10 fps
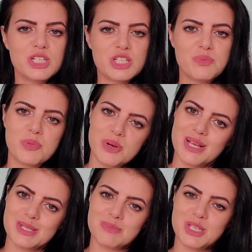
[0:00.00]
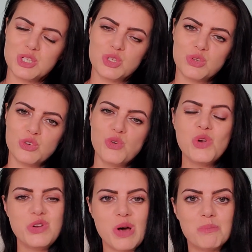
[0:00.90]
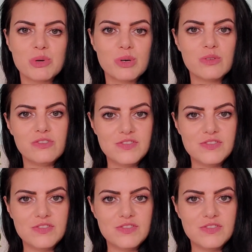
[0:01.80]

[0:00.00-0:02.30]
Which brings me to number